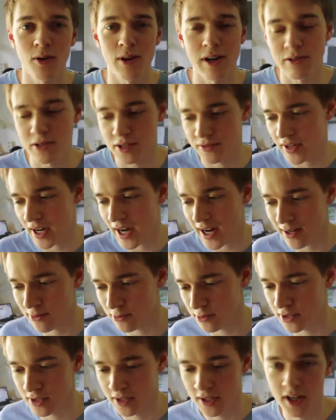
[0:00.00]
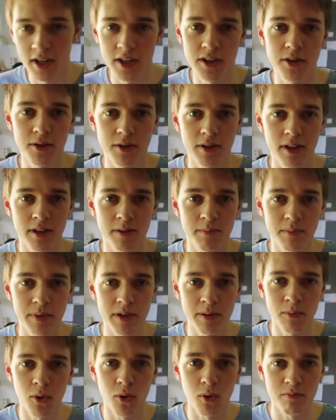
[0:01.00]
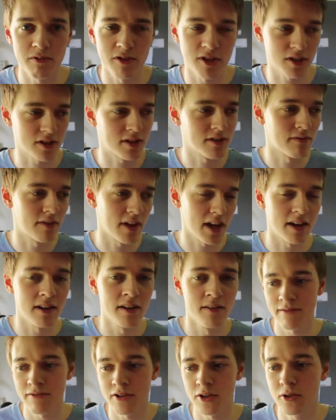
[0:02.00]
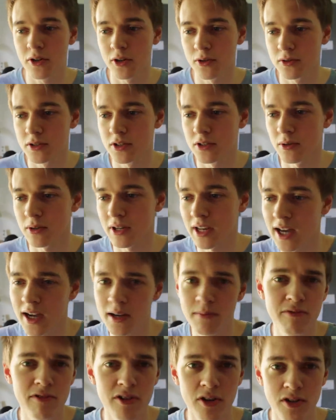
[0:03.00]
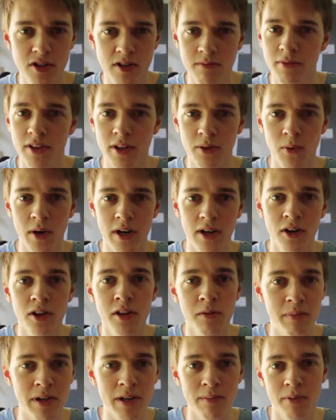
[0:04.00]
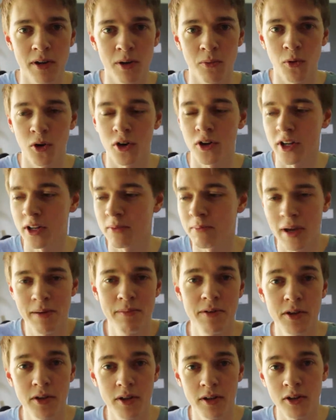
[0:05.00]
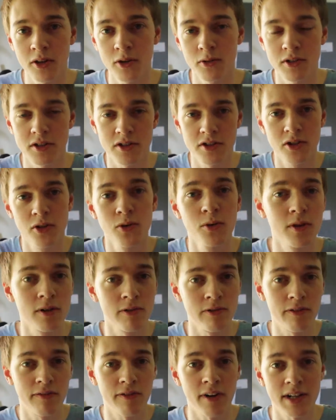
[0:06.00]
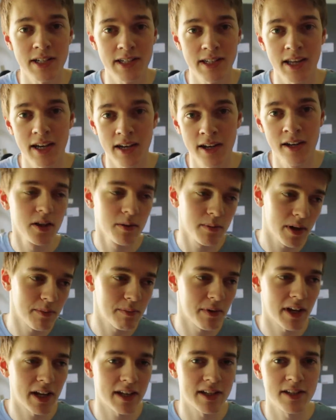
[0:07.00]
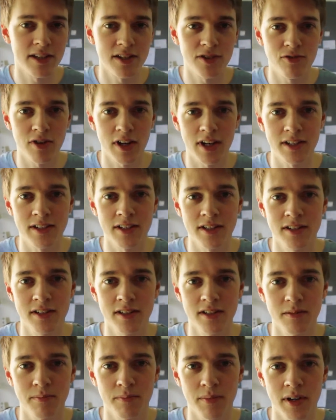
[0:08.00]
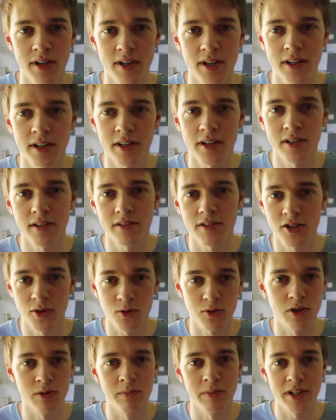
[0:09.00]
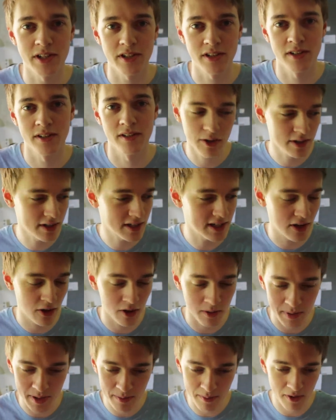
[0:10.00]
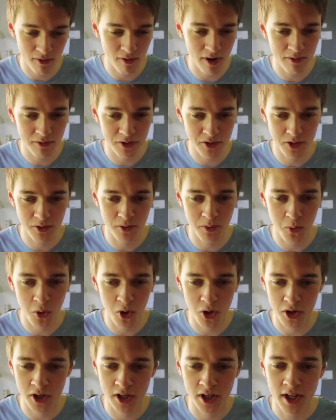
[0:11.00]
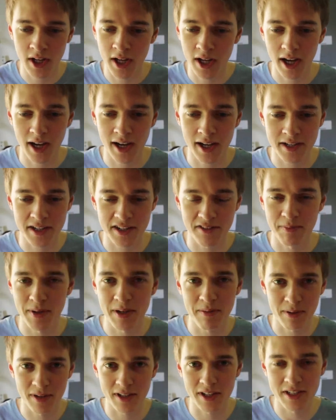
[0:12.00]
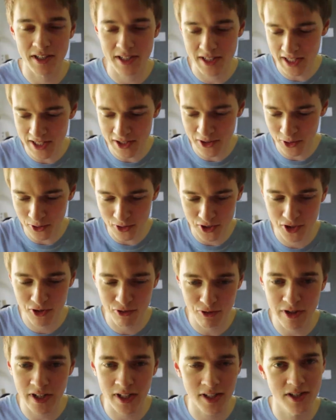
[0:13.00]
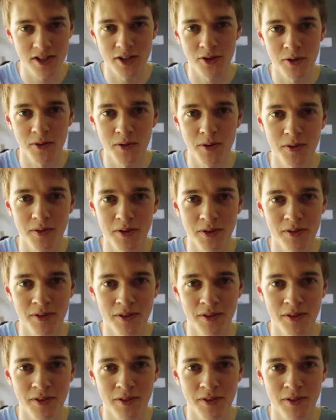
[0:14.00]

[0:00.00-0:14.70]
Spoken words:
or out of your house, you can be more productive then. If you go to a library or something where other people are working, maybe you can go to school and revise there. You might be less distracted by social media. You can see other people around you doing work, and if people can see your screen, so